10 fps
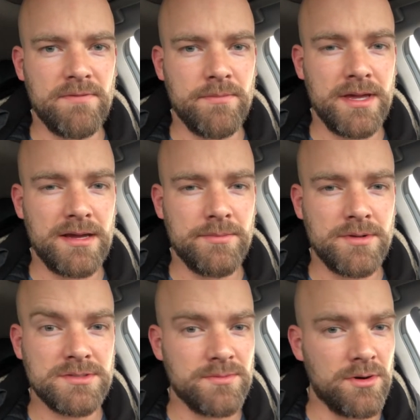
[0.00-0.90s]
may come
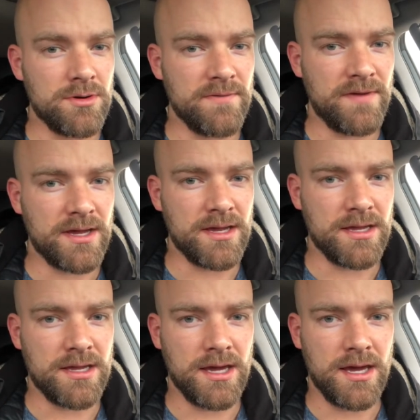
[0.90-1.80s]
out tomorrow if I can
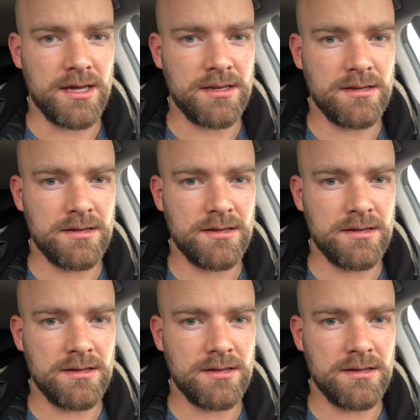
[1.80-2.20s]
get